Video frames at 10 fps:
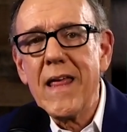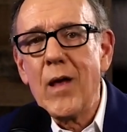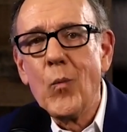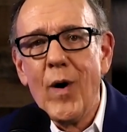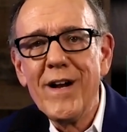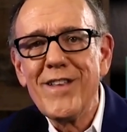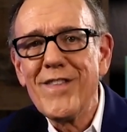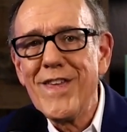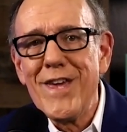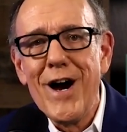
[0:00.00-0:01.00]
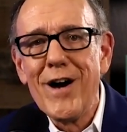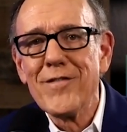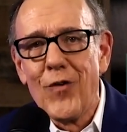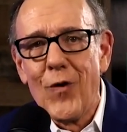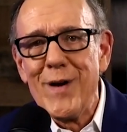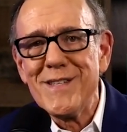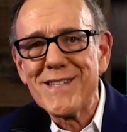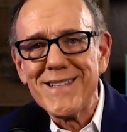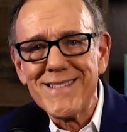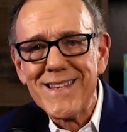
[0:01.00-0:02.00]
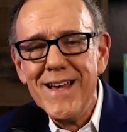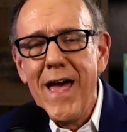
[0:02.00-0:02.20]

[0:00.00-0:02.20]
and one of the young voices